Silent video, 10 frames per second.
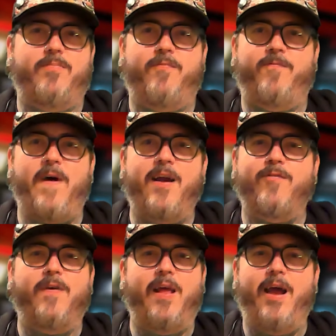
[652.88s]

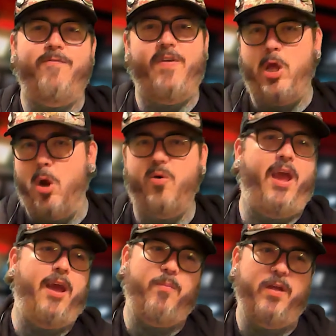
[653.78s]
Firefly video
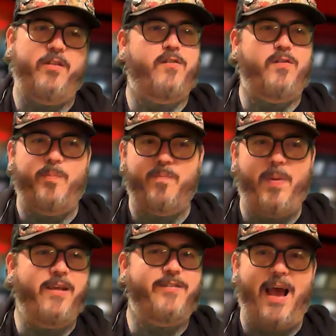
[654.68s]
game. It's
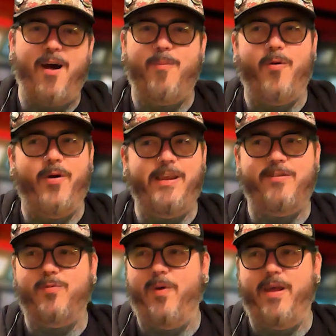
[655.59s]
space
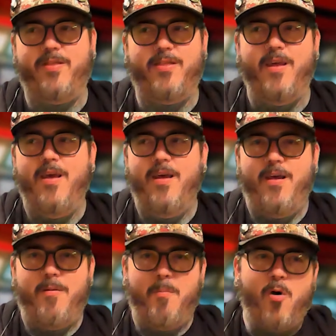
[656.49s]
cowboys with
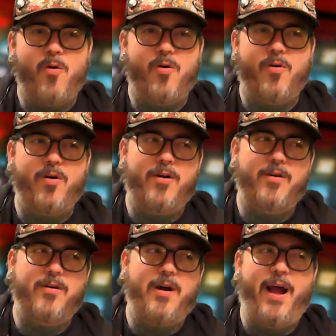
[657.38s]

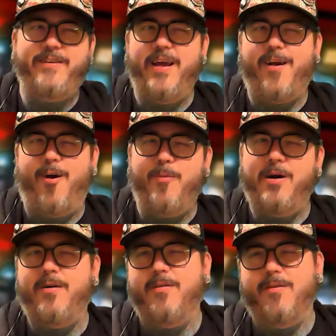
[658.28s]
more high tech
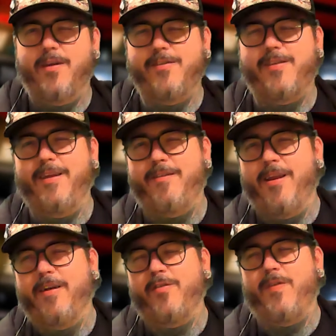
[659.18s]
armor because
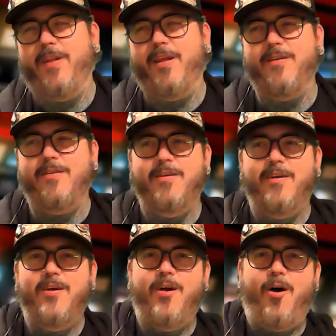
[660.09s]
it just feeling
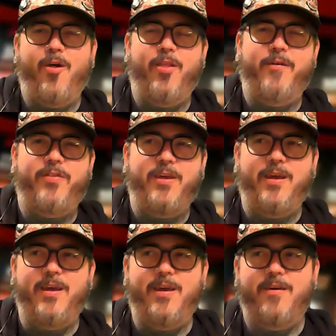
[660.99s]
all of
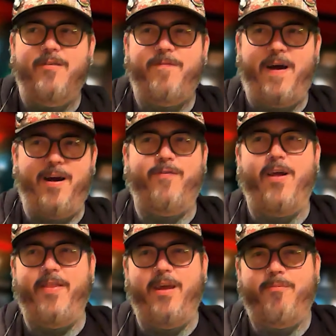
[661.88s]
the
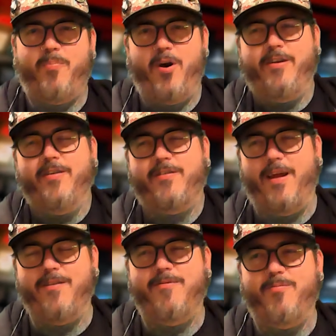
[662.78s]
Firefly, they pretty
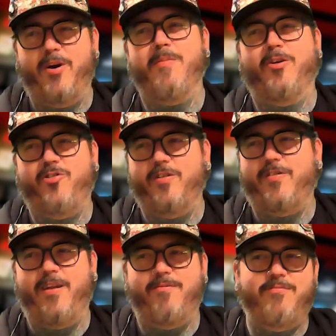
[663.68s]
much just
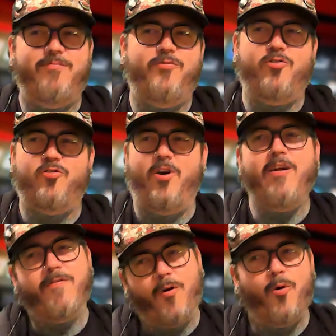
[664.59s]
had
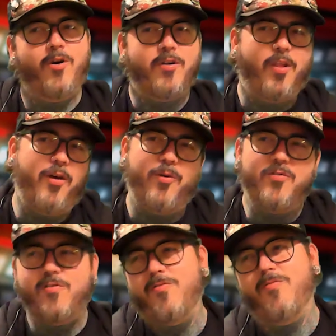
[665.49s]
straightforward
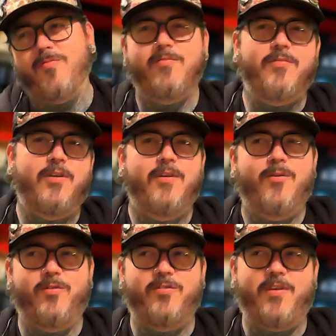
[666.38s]
clothes,
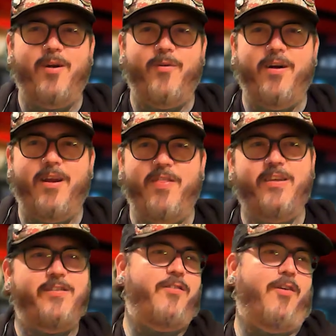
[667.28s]
which is kind of weird. In
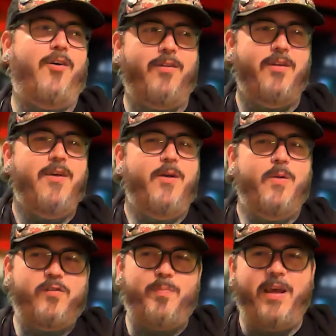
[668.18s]
this, it's all
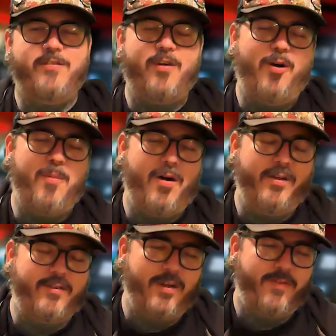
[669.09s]
space armor
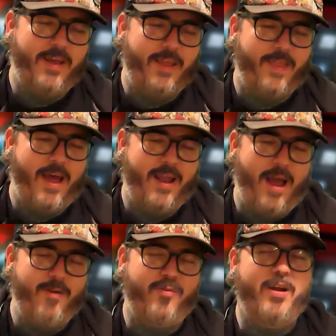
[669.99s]
and stuff like that.
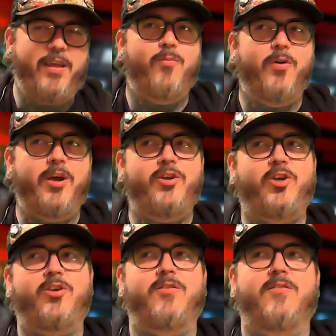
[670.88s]
I really
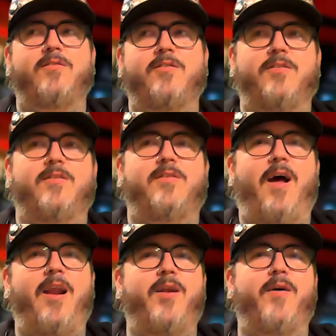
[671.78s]
wish,
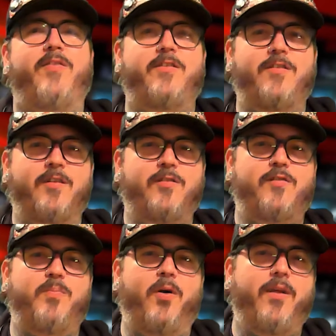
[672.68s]
I don't know if this is a
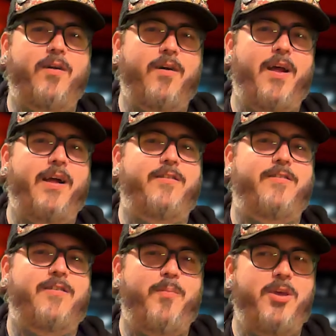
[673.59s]
spoiler or not to
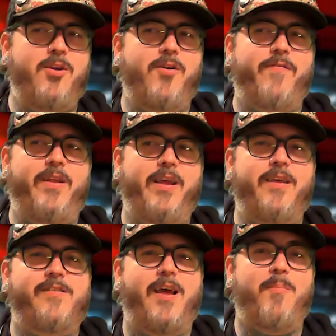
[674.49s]
some of you. If it
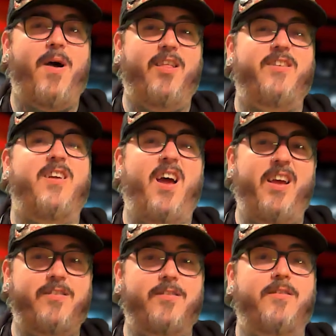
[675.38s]
is, I
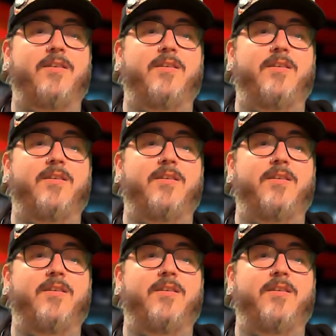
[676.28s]
apologize.